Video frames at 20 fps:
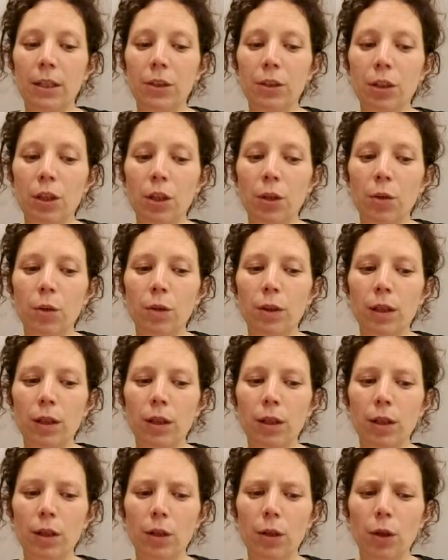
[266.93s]
so
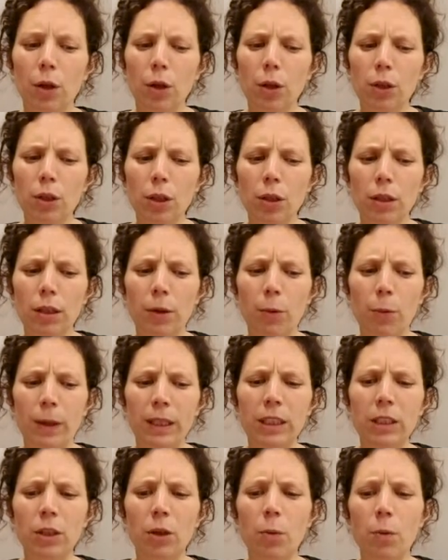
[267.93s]
the
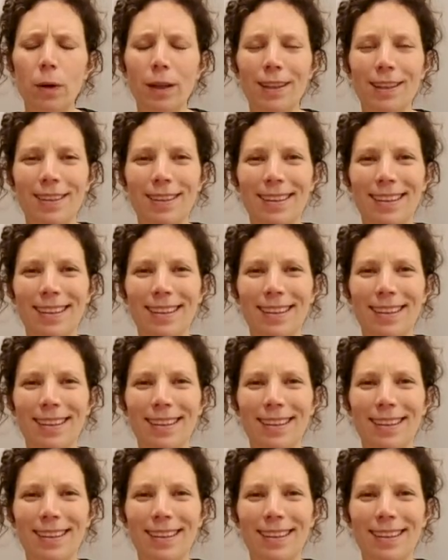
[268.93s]
wisdom what